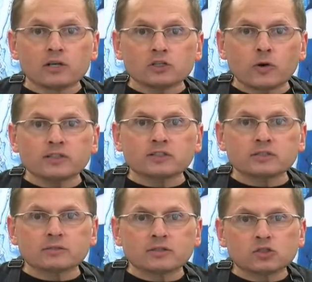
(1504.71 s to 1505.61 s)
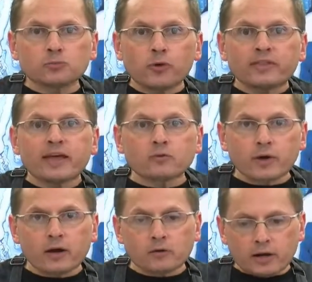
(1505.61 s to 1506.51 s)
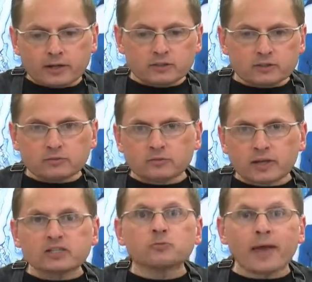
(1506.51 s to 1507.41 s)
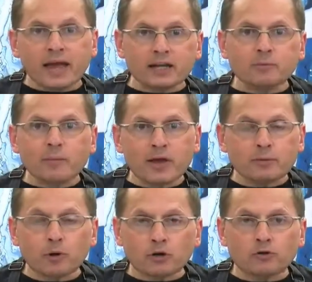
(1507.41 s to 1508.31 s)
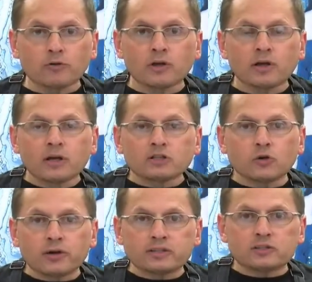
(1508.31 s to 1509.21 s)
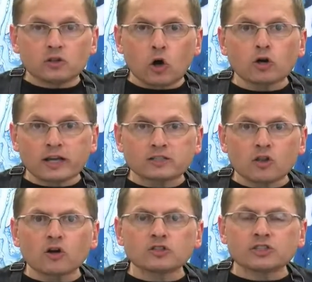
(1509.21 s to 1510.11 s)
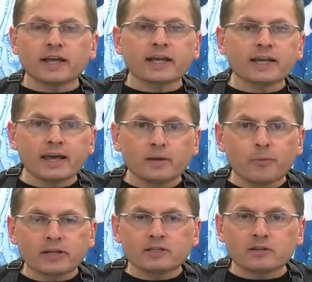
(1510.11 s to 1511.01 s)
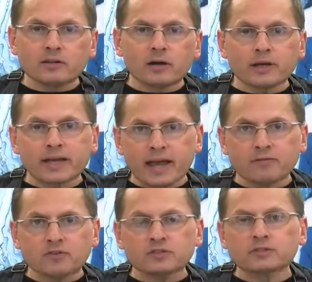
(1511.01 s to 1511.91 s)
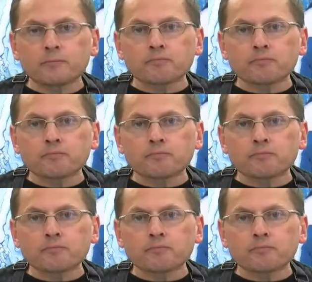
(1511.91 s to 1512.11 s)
So I just spread that around. I just expand my paint puddle so it's as large as I can get it basically on my canvas.